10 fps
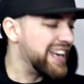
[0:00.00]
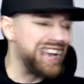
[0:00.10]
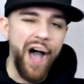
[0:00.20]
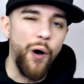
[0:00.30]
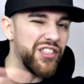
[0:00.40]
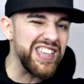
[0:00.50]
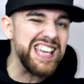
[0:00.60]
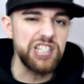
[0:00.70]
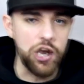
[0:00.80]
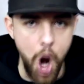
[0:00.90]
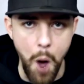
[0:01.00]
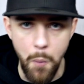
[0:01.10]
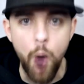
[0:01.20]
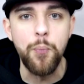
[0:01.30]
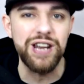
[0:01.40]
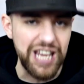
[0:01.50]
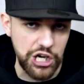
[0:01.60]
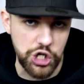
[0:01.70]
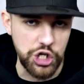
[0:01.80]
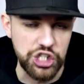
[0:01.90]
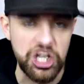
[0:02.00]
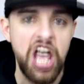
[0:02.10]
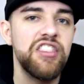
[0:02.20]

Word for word: Now, these are not my predictions.